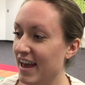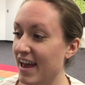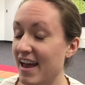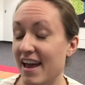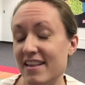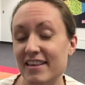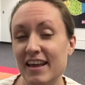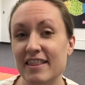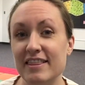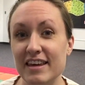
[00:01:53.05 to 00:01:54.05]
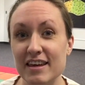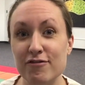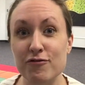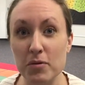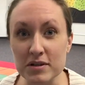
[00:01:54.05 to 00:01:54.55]
And then the
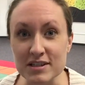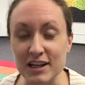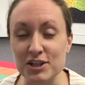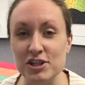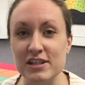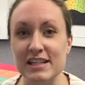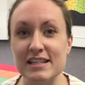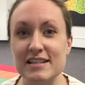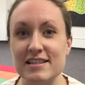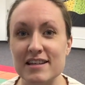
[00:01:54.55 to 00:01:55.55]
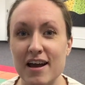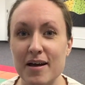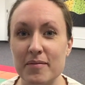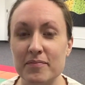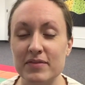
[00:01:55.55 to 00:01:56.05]
4th section is
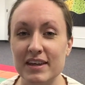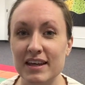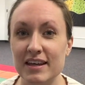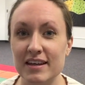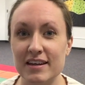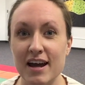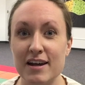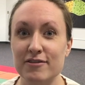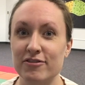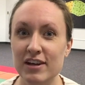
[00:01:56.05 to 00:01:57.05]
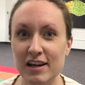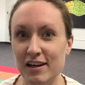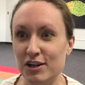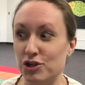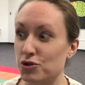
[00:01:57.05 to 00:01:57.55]
the kind of
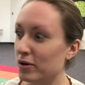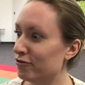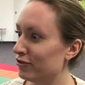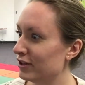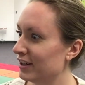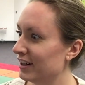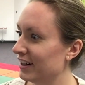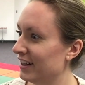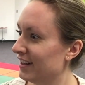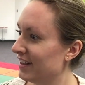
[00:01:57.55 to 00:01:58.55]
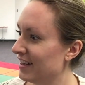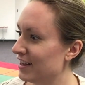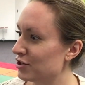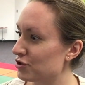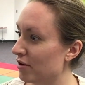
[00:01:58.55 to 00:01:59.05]
joyful,
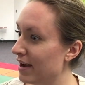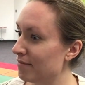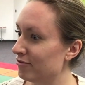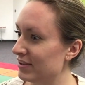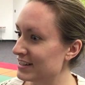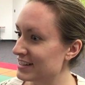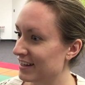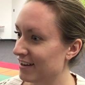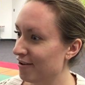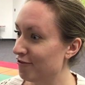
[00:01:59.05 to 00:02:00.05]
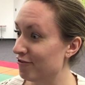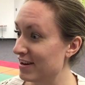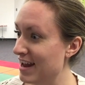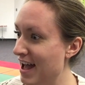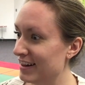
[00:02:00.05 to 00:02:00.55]
triumphant
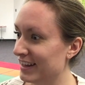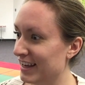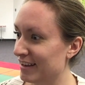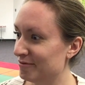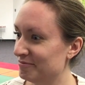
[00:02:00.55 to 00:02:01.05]
finale.